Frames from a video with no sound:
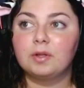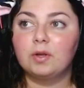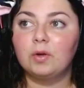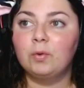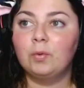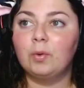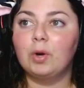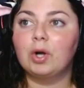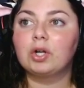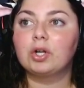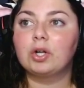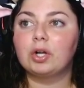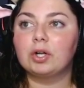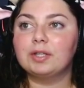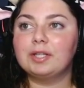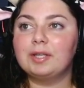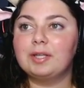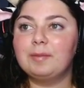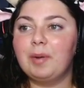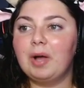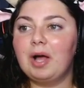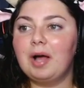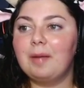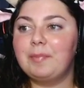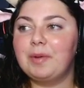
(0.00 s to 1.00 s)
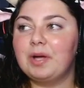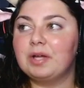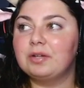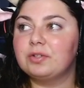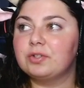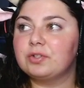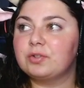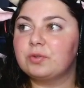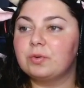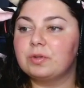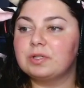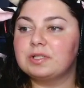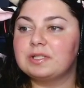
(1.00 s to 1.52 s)
Ooh, girly pop
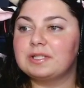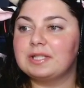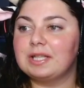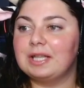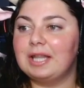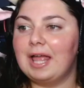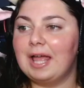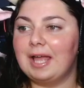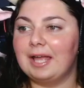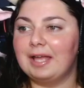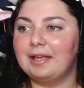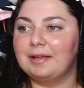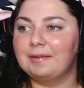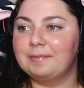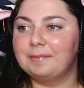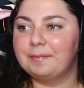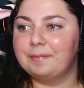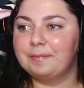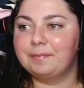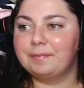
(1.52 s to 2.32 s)
underscore sleigh.